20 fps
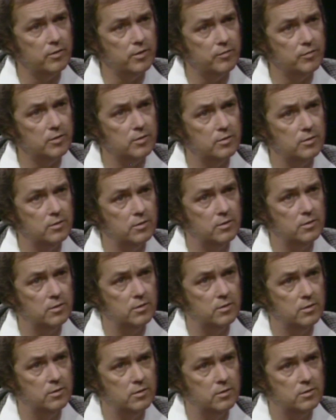even.
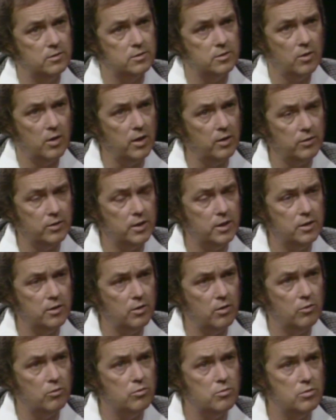So how did he
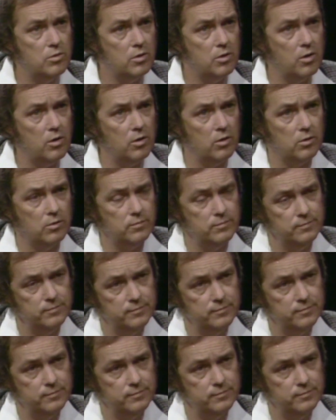know who to call?